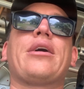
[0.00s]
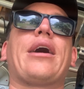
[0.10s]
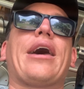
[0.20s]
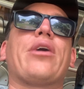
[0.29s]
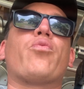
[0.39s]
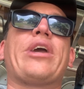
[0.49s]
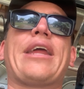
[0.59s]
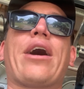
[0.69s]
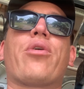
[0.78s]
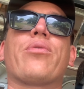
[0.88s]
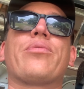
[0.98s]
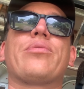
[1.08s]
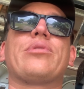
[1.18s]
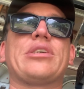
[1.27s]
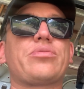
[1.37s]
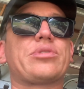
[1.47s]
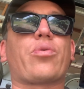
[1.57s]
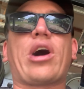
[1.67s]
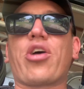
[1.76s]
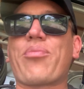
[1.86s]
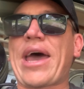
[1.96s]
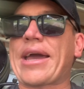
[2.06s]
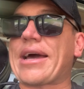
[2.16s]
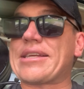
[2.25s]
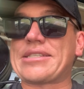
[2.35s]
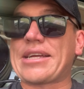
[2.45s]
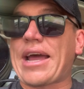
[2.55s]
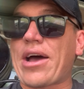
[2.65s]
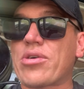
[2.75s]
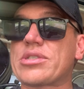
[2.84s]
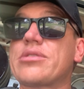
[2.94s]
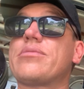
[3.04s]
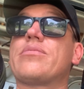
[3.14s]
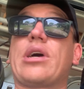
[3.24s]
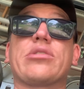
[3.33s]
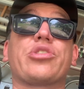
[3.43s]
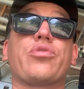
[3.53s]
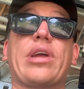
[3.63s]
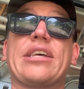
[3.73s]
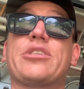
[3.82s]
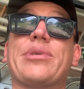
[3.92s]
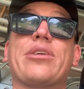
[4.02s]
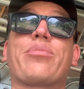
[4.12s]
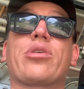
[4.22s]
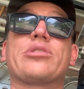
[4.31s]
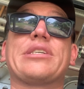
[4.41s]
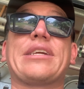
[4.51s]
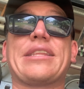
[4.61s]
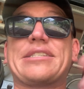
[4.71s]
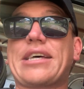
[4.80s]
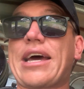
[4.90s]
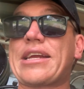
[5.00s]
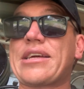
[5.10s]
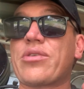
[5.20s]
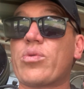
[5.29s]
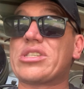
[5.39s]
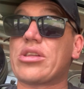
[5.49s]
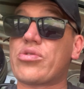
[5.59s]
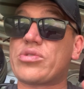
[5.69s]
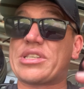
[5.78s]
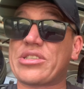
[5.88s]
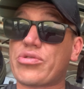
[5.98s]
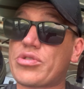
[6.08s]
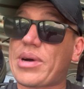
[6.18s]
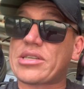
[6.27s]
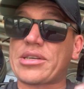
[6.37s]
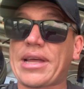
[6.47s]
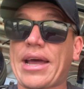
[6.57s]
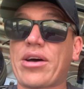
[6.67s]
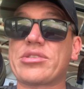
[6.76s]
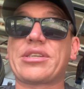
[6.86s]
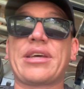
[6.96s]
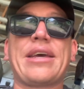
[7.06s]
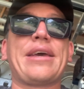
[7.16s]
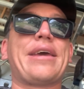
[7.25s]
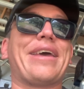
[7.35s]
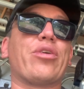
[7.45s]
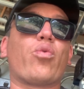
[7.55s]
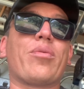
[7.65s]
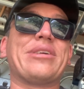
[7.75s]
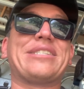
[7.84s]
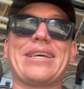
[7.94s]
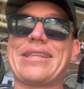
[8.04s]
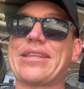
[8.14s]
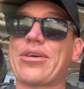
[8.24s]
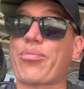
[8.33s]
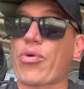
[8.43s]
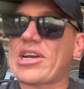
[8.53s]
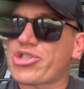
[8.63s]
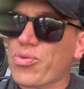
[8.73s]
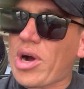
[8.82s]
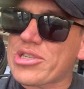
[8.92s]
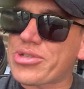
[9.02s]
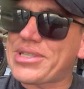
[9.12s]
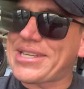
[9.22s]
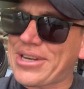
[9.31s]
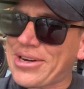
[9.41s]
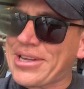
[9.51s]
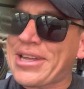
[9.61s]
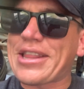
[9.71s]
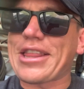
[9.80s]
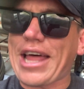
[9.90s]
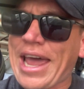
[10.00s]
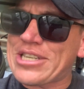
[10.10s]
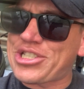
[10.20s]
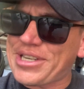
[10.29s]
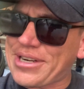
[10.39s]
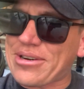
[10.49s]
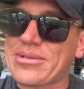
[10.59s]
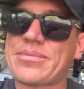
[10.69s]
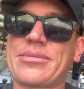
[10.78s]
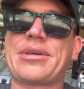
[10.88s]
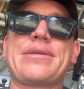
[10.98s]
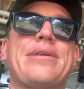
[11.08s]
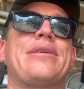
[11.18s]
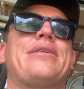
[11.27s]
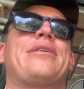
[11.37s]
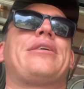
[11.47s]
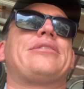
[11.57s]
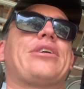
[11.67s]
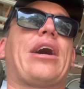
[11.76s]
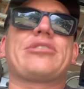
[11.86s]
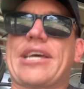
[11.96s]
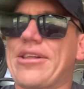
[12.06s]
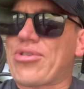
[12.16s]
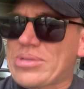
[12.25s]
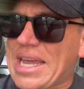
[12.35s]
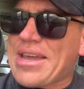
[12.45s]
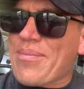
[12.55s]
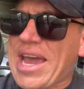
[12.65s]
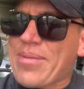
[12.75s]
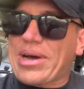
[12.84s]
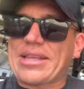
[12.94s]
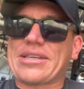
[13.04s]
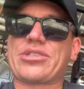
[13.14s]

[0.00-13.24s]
I went out, this was a while back, I had seen a house I was doing an estimate in person and the siding was loose in two spots on the house. And the woman said that the pressure washers had done it last year. So I was like a little taken back by this.